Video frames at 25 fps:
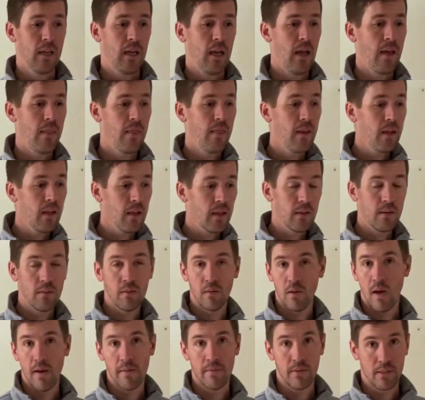And then
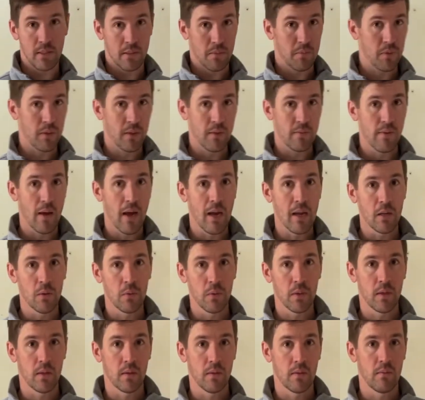obviously
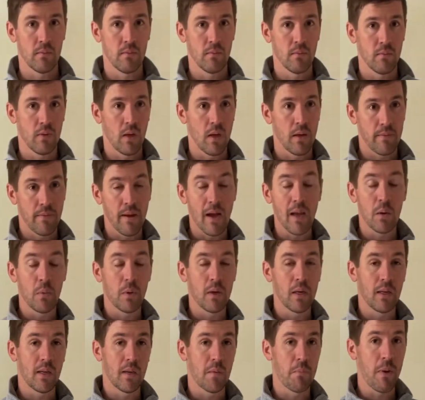
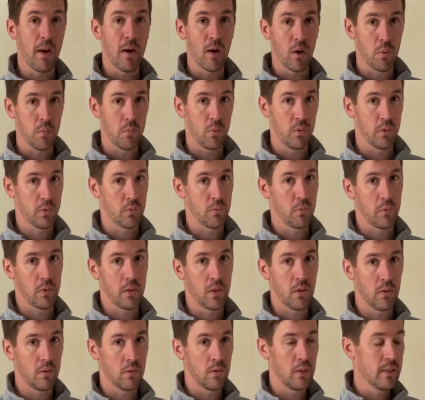evaluating comparables when we
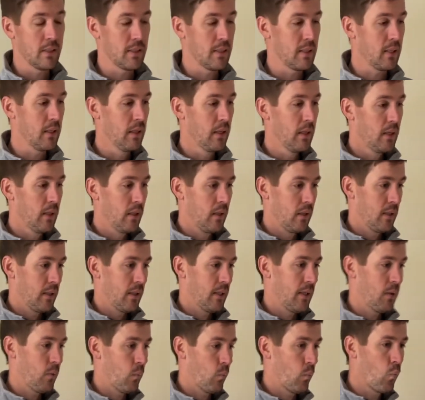go to list it.
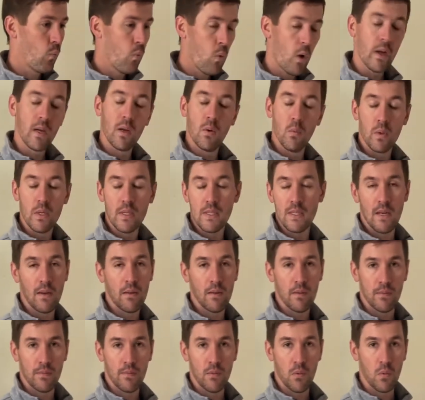What can we sell
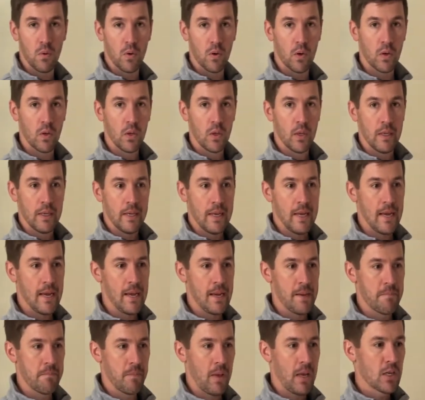it for
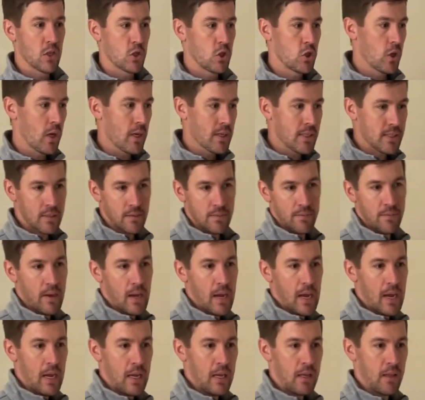and
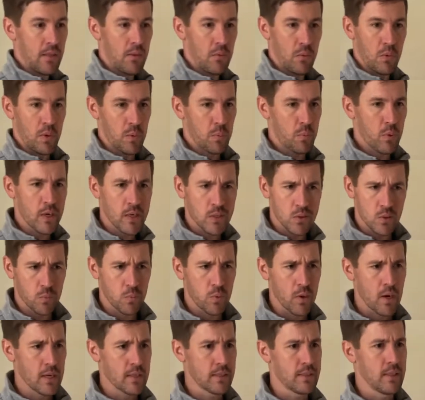justify through an appraisal
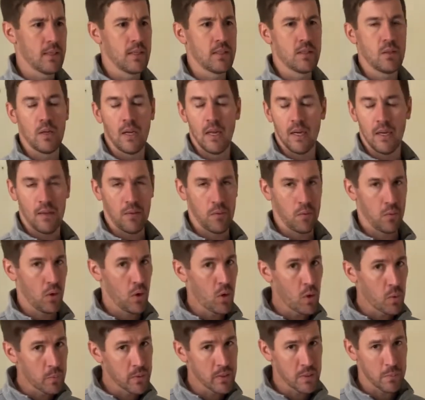process, through a
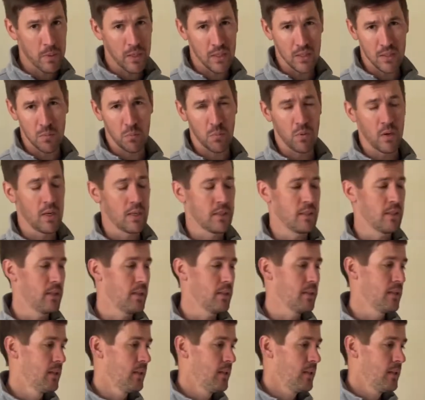home inspection process?
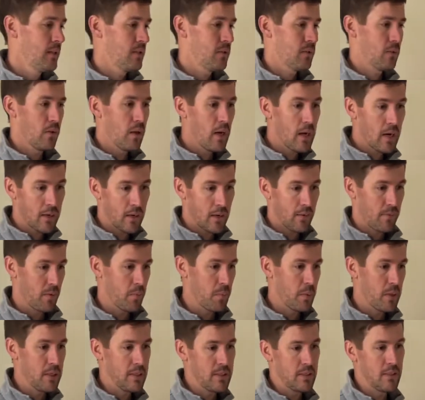There's a lot of
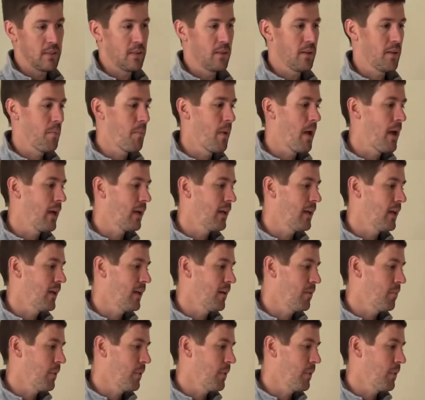different pieces on the back end,